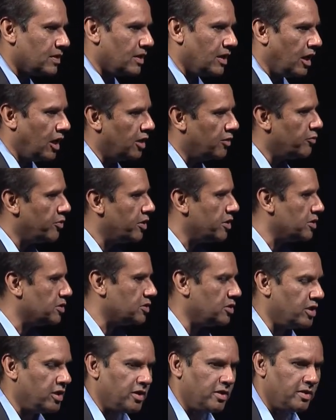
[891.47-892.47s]
Hardware is
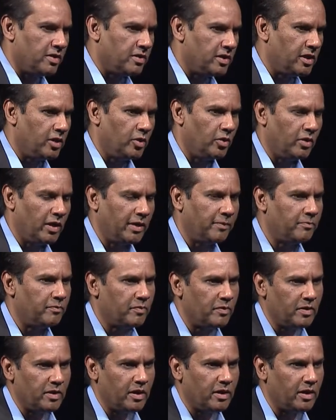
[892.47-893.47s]
there.
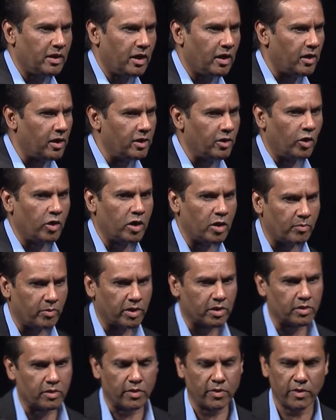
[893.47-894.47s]
Early on in
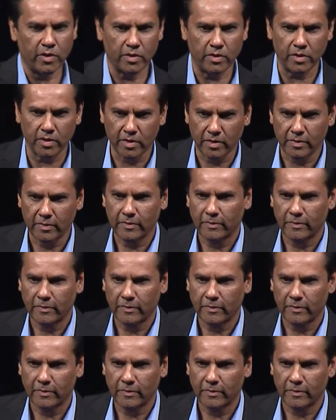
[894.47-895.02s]
my career,